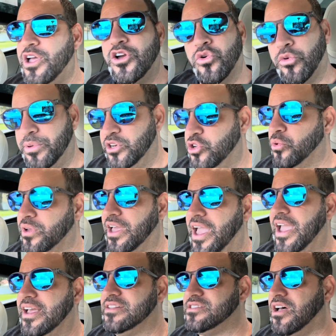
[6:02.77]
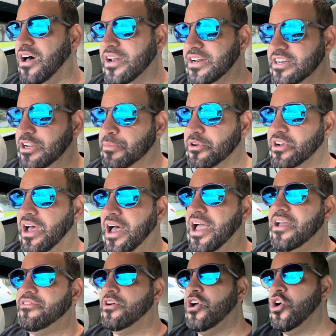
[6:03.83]
we'll be doing a hands-on, a deeper
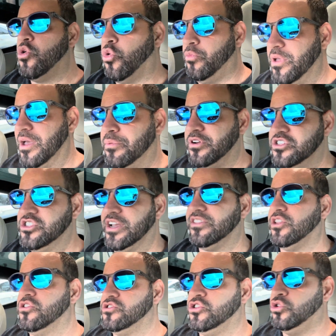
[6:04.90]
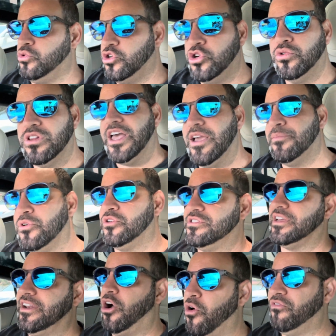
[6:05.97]
dive. We'll be able to check those new new labels,
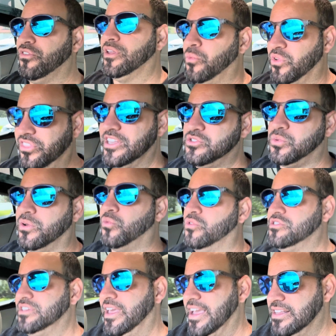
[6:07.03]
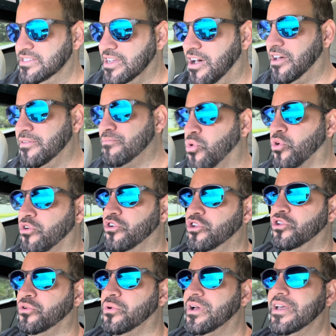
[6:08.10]
and hopefully with this one, we'll see a ton more
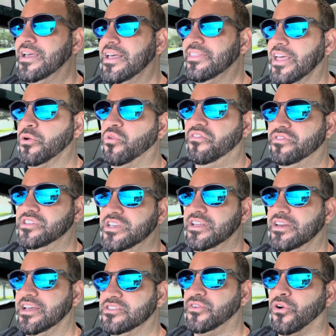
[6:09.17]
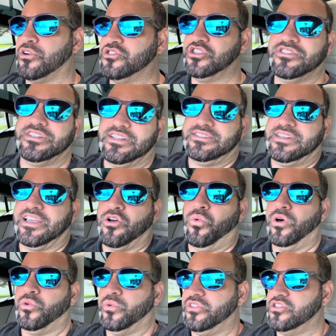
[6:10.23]
new than we've seen as far as just that single
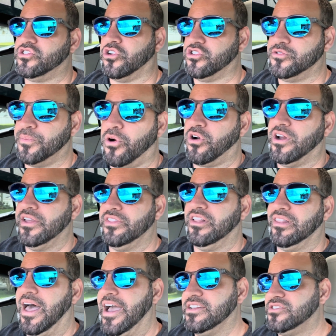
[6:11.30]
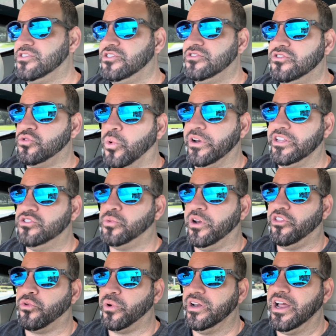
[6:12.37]
one with the search bar in the last twenty
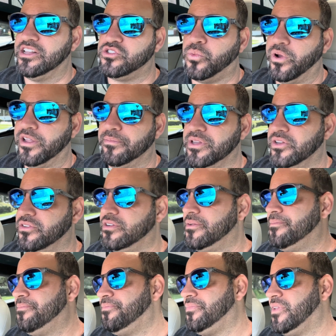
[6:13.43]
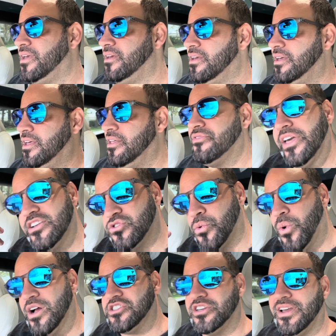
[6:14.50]
twenty-three point twenty build. Thanks for
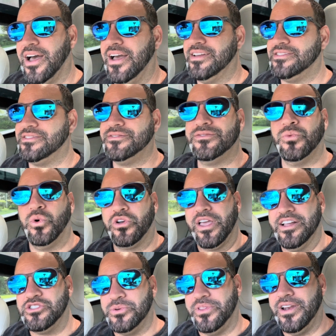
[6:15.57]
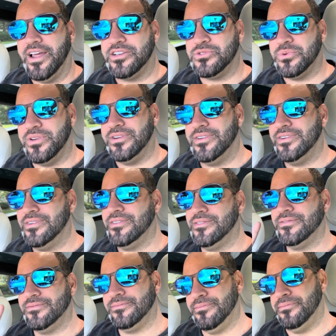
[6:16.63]
watching, guys. We'll catch you in the next
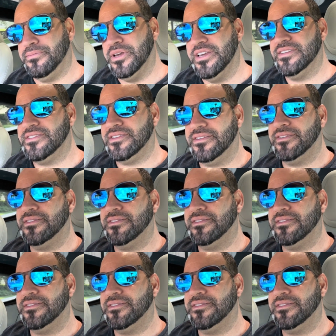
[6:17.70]
one. Peace.